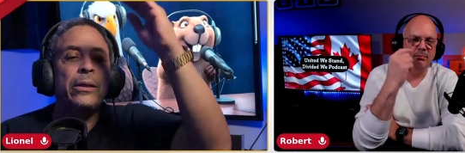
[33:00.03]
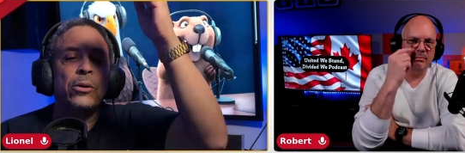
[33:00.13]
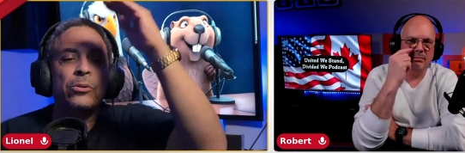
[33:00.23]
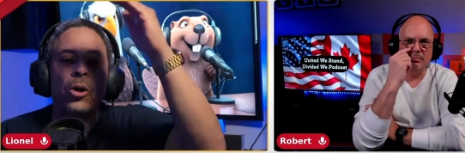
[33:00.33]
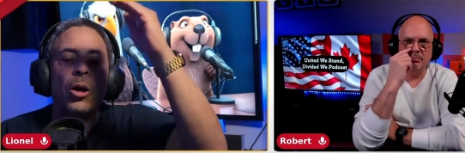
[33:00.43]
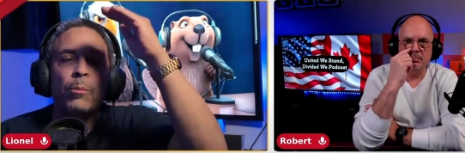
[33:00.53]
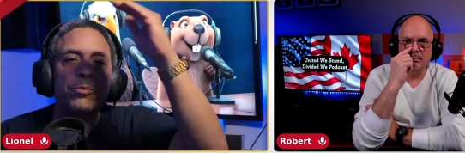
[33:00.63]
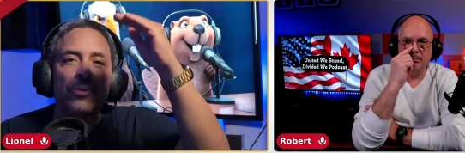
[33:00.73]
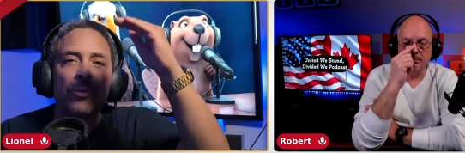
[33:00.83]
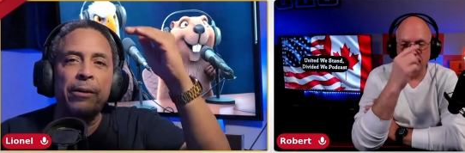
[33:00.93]
Speaker 1: on top
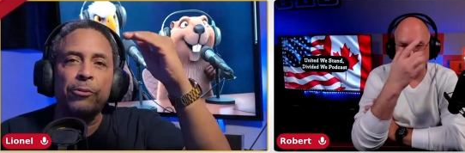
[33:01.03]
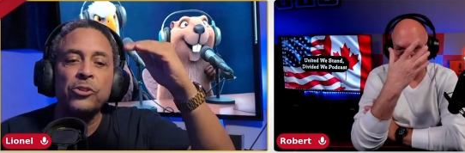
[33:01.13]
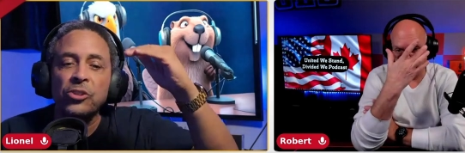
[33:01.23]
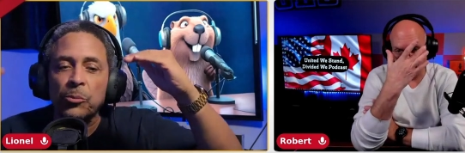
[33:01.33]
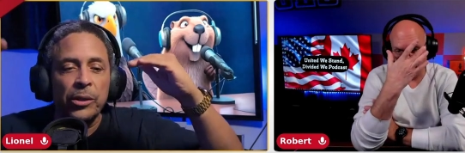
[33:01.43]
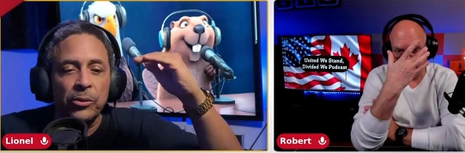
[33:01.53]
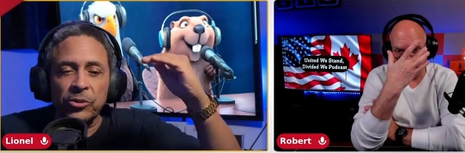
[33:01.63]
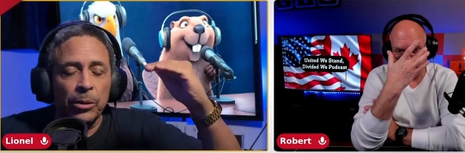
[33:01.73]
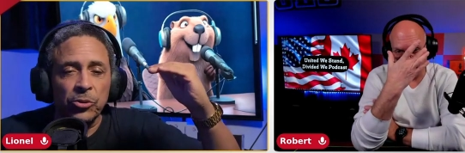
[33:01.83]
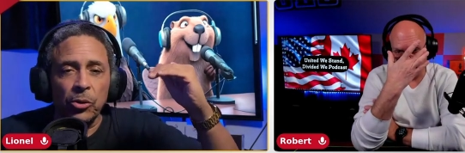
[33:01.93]
forever. Someone else
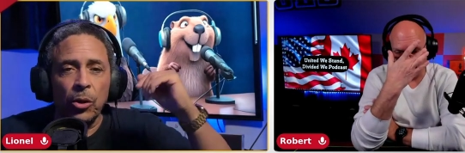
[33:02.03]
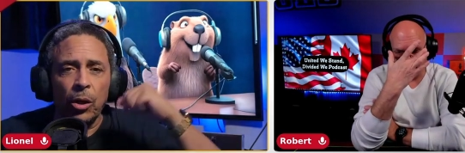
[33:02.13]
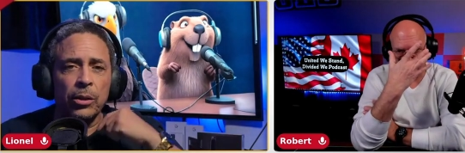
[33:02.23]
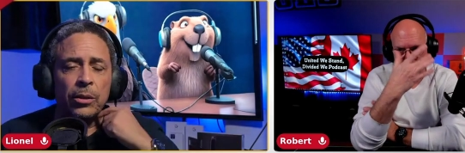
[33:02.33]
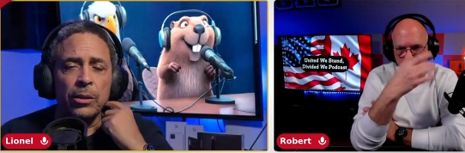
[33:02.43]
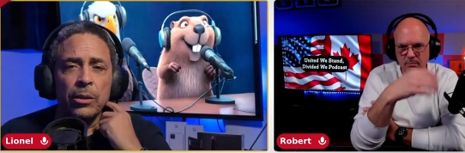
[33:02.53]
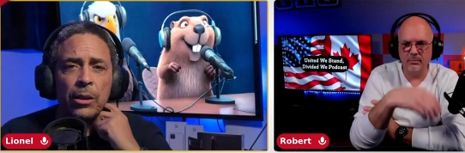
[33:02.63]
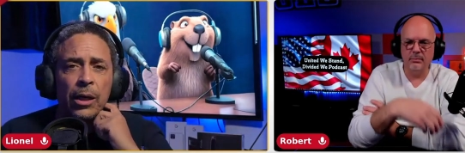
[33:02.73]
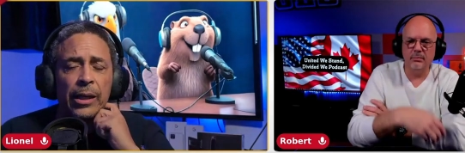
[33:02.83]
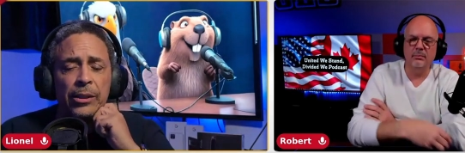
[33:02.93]
comes along.
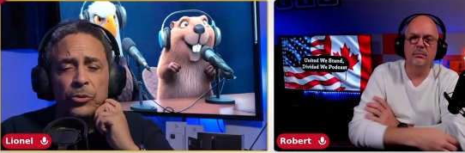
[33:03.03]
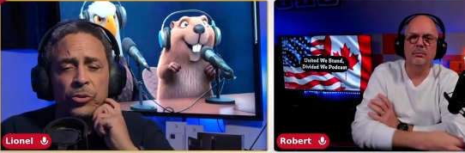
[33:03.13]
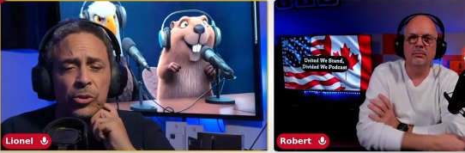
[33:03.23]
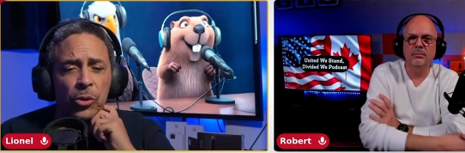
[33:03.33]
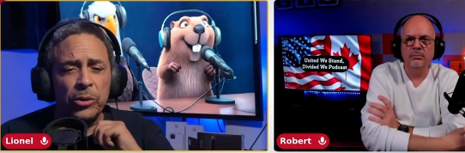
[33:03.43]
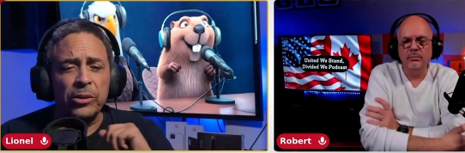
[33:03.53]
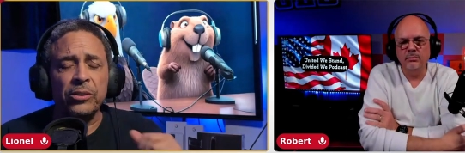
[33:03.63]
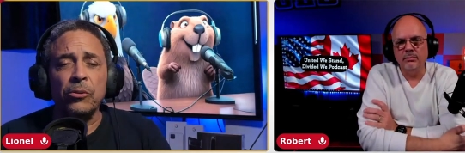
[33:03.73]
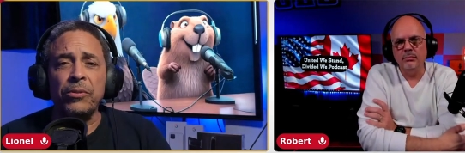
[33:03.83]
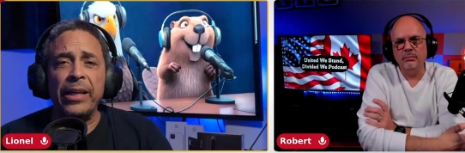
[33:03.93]
I used to own a
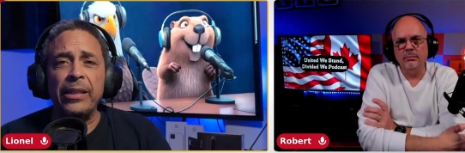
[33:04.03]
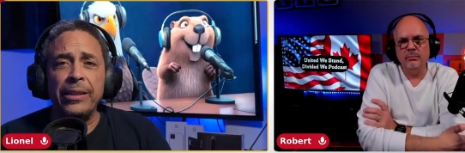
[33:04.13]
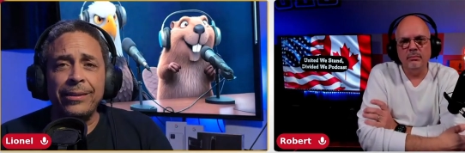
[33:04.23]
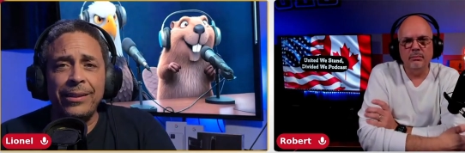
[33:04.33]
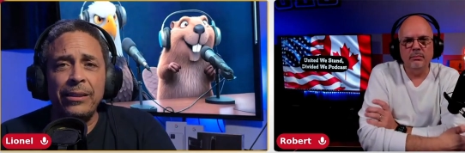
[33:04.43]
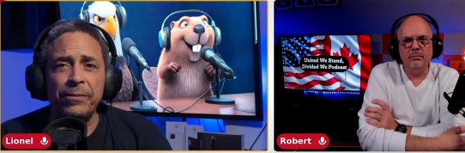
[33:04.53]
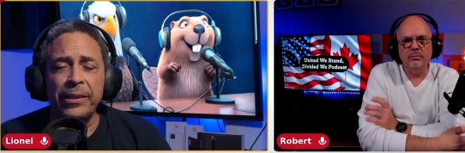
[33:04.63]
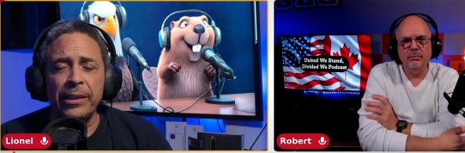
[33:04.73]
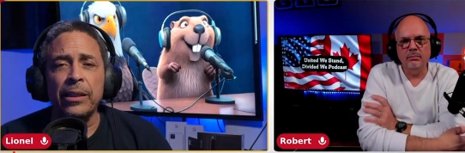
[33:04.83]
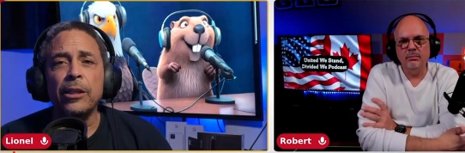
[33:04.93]
Sylvania
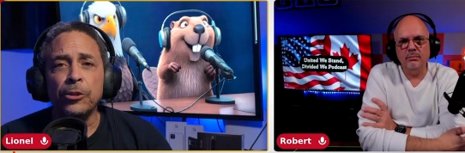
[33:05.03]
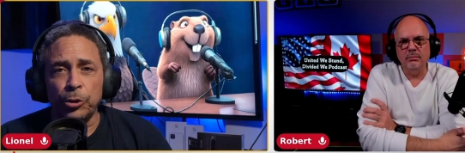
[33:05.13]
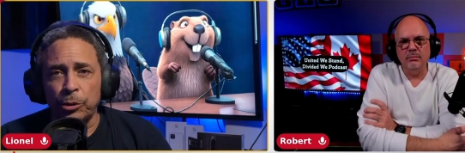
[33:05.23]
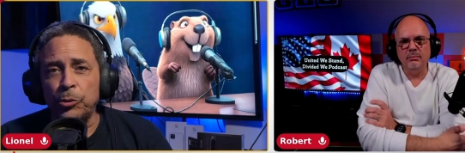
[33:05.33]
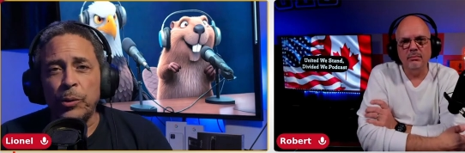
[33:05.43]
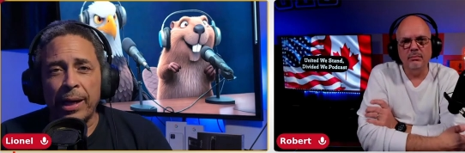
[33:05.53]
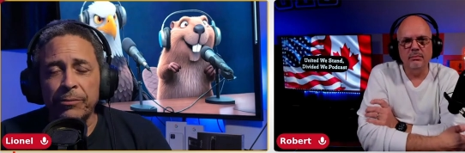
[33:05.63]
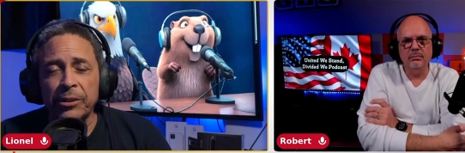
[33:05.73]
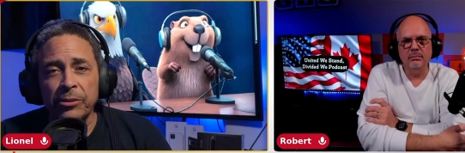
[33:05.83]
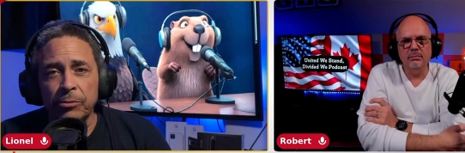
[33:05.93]
TV. Do you
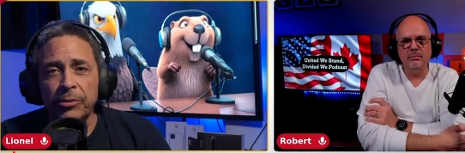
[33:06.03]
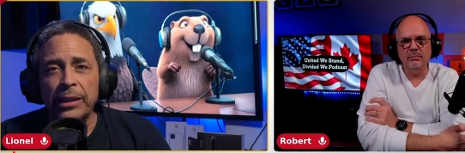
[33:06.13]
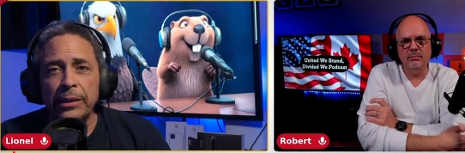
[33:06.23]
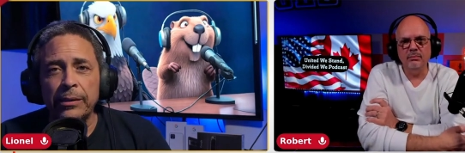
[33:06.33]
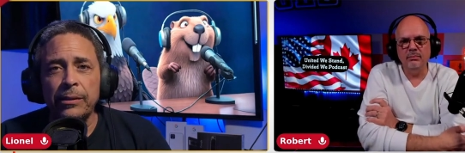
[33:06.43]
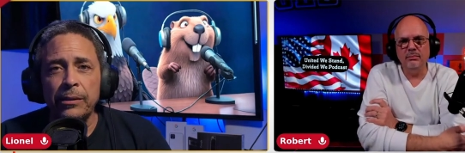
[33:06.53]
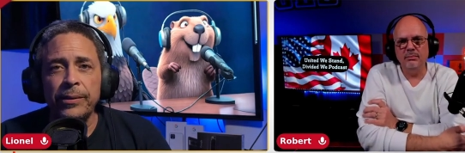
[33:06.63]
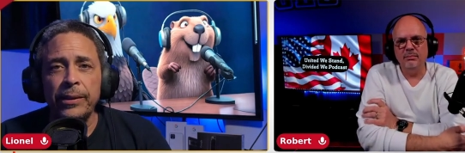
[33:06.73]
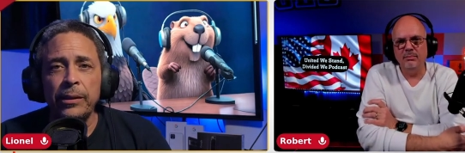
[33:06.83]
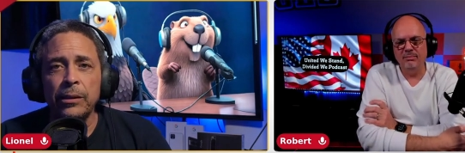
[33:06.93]
have a Sylvania
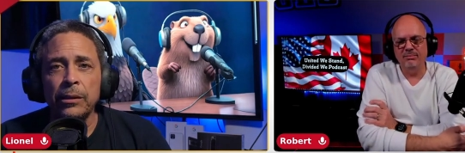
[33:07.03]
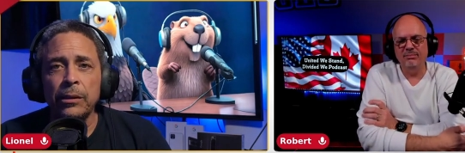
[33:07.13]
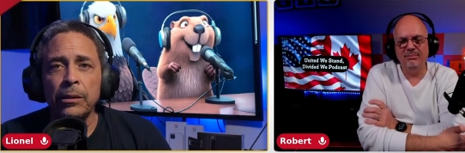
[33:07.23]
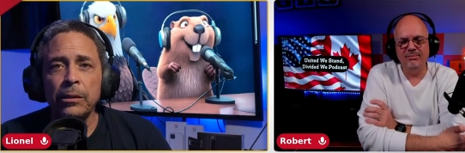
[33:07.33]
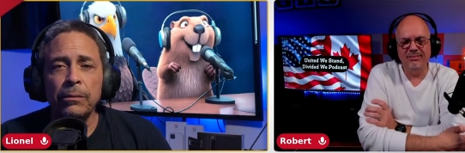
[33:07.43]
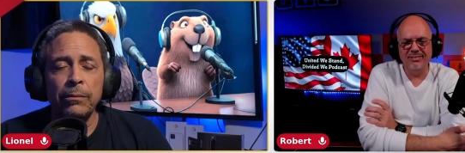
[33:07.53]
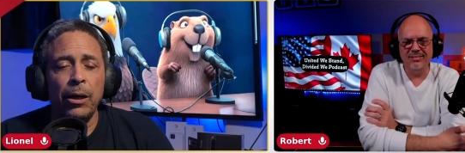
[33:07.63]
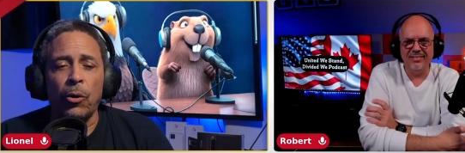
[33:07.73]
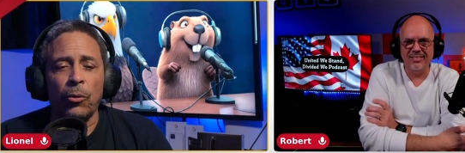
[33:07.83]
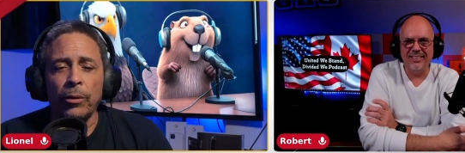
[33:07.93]
TV?
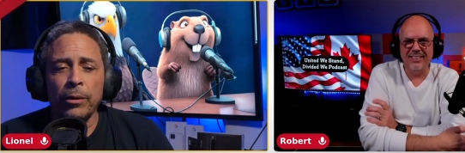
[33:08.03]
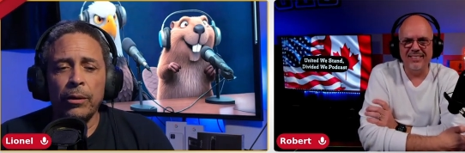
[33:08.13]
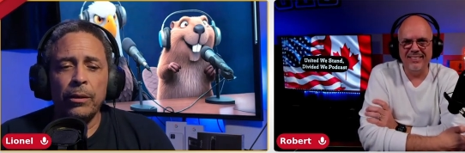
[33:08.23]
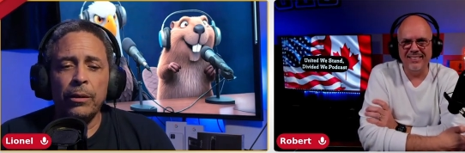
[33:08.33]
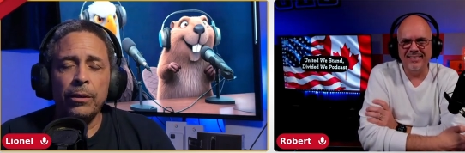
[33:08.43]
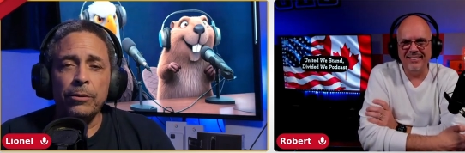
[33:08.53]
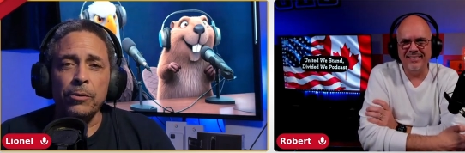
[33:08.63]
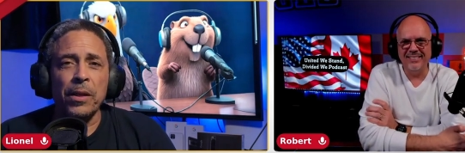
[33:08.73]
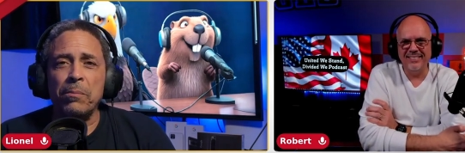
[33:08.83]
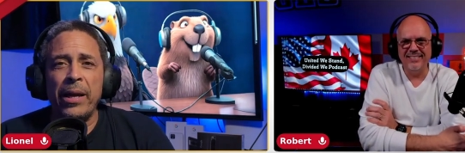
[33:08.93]
No. Do
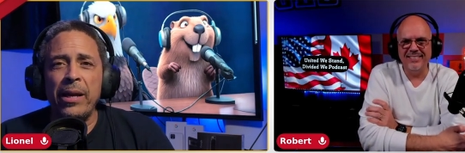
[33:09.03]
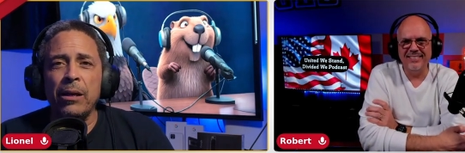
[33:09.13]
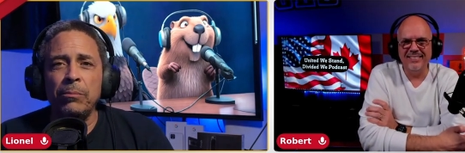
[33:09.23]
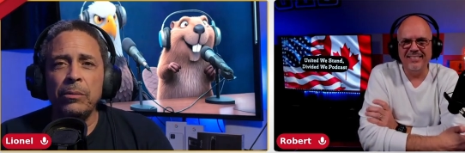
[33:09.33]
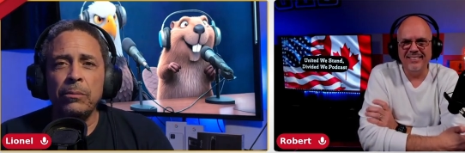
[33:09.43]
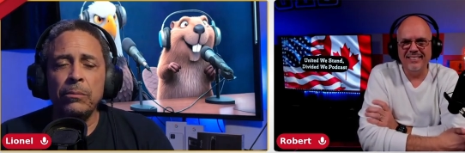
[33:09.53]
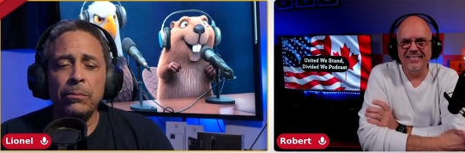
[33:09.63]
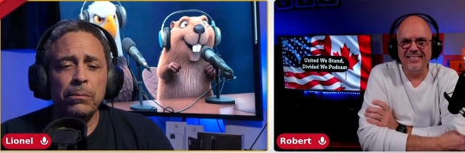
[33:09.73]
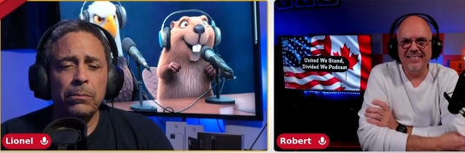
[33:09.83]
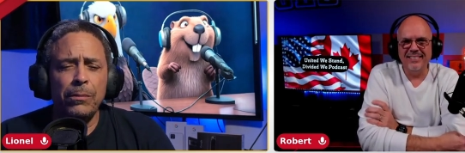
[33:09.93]
they make them?
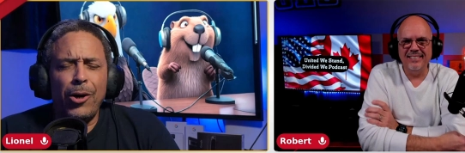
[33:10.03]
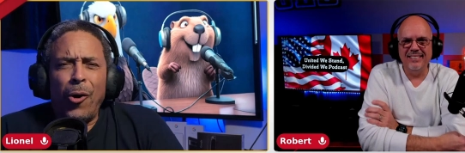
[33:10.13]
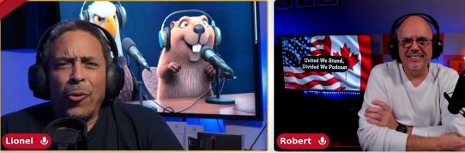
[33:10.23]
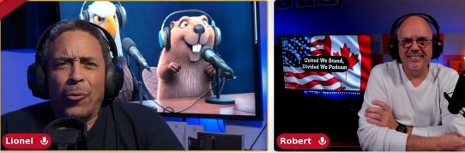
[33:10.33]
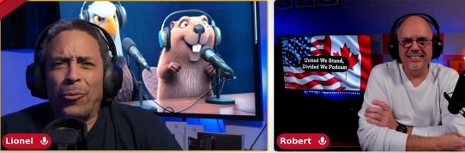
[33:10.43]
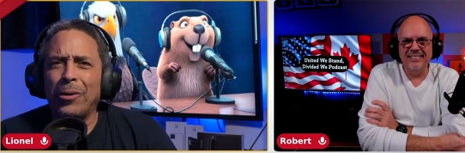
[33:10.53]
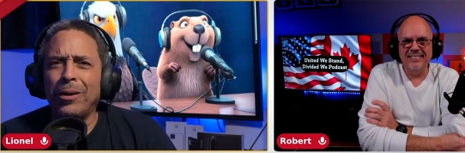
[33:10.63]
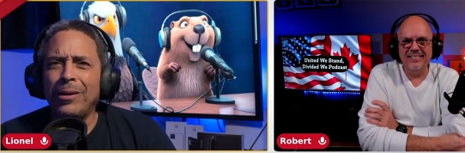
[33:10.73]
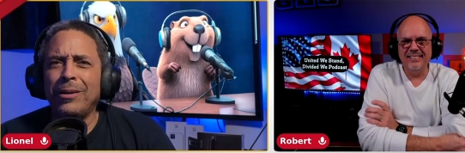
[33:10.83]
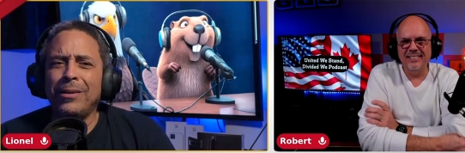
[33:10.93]
No,
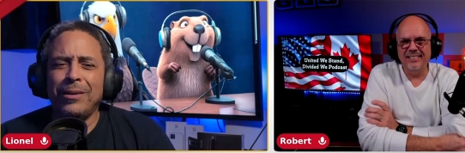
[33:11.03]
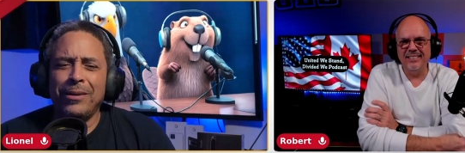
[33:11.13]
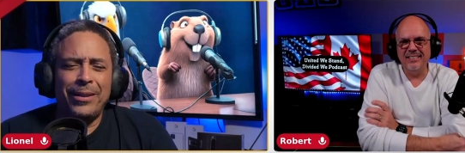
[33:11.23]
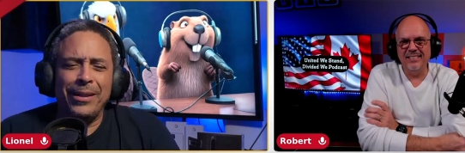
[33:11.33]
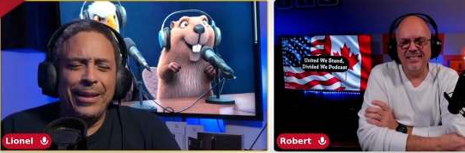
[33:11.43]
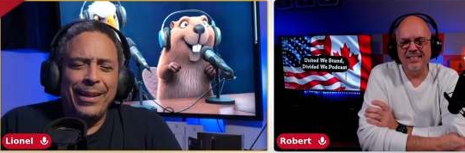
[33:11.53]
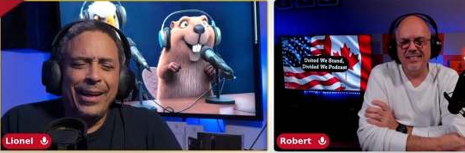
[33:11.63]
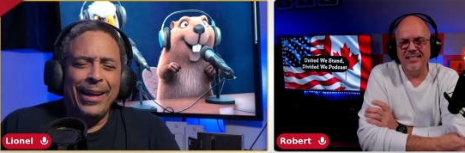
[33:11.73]
it